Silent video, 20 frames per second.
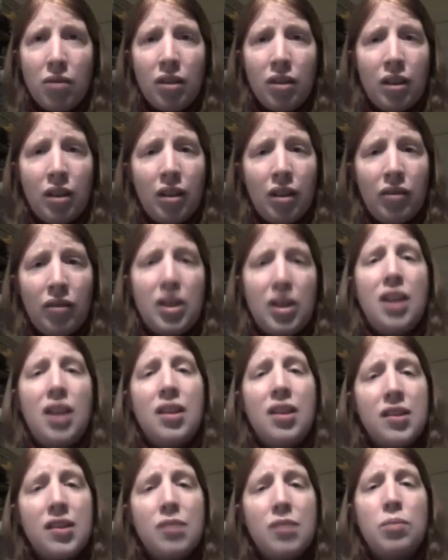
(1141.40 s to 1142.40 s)
leave the
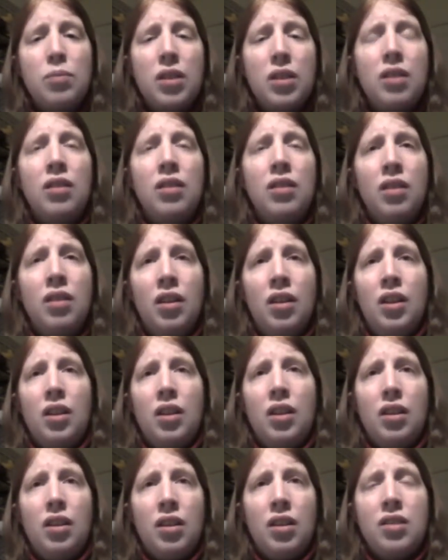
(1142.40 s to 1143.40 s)
hospital
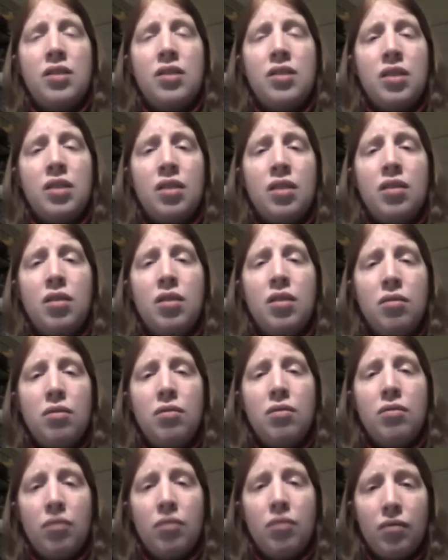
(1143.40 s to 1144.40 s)
until
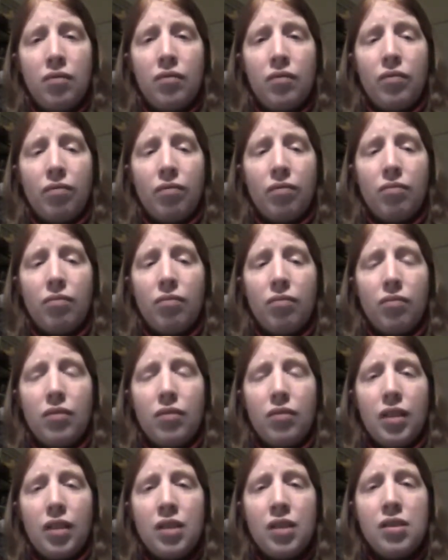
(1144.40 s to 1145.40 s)

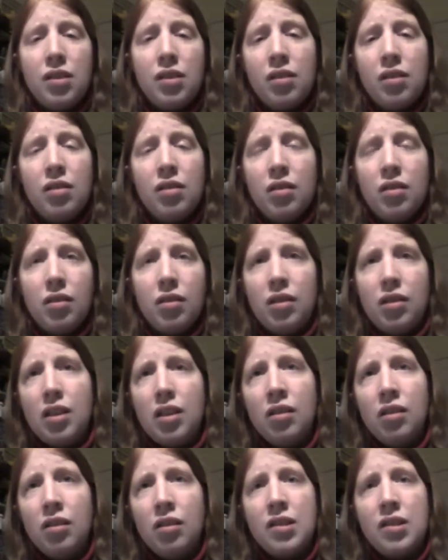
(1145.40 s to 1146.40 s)
until the
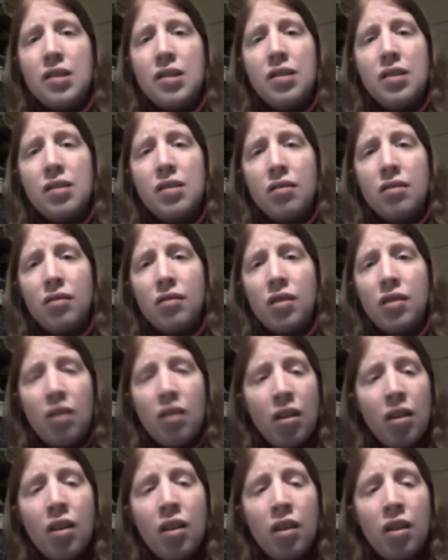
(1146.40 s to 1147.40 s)
illness is
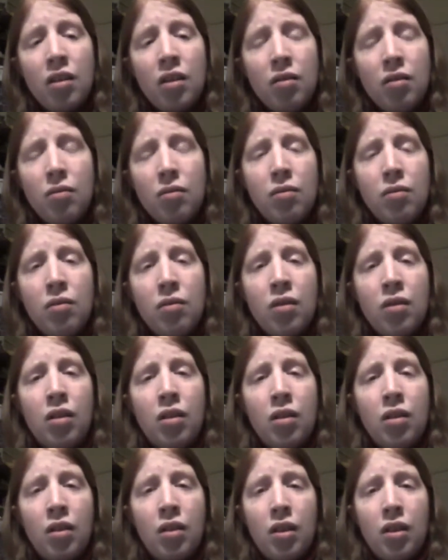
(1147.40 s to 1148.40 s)
gone
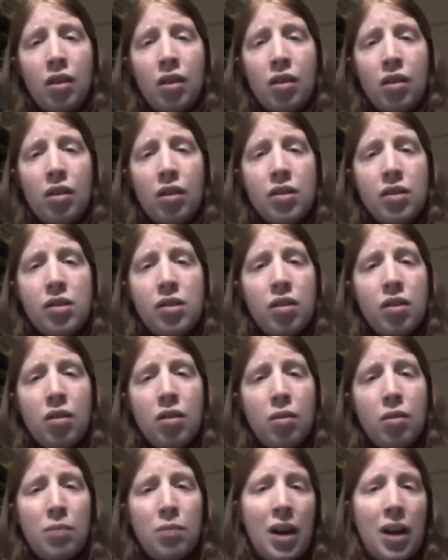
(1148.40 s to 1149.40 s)
or until
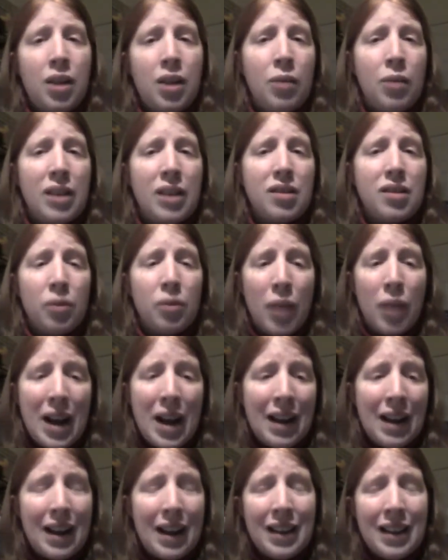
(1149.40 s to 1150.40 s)
your body wastes
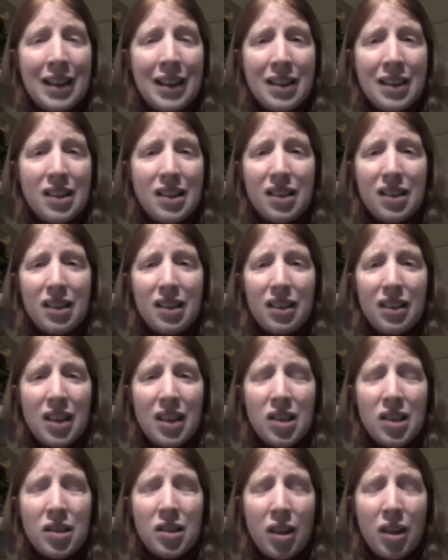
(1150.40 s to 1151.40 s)
away, and that's
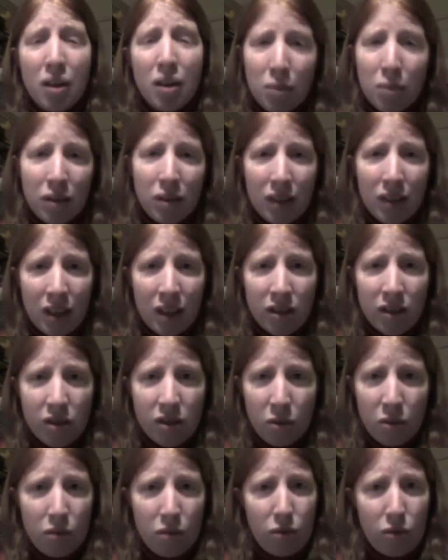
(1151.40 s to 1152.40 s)
a terrible thing to
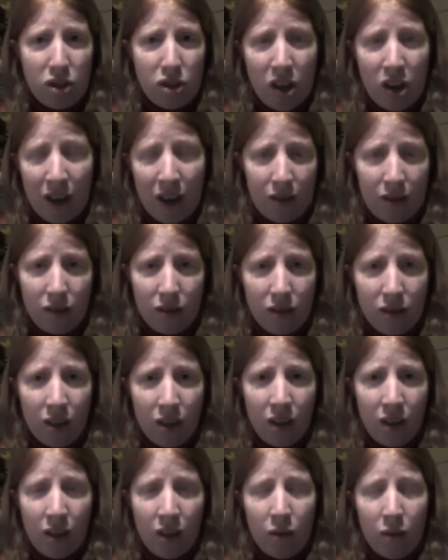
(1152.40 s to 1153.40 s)
do to a child.
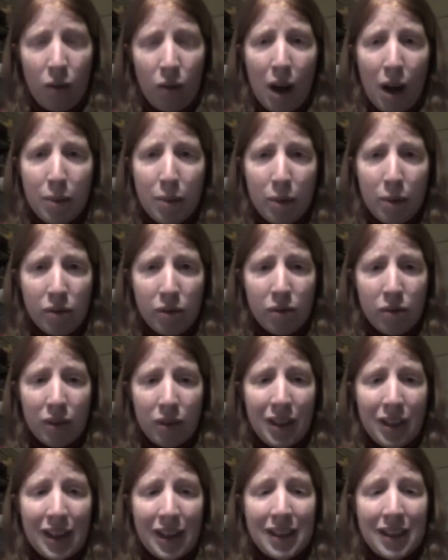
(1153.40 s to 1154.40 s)
Robbie was
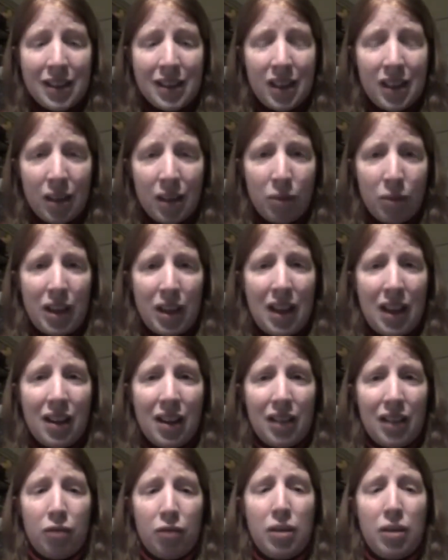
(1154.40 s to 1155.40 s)
only 19 when he
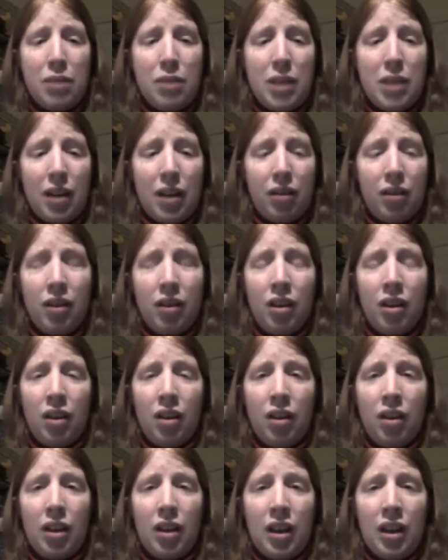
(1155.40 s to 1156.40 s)
got leukemia,
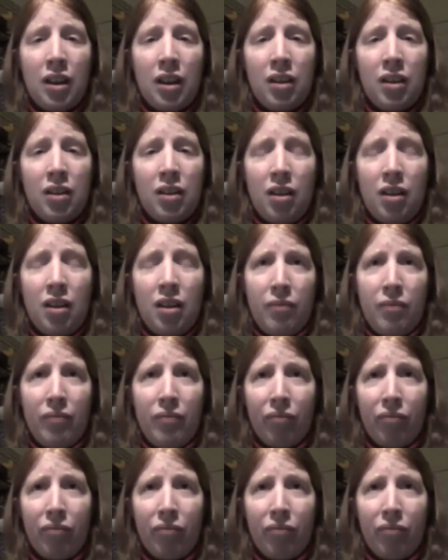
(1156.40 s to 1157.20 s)
and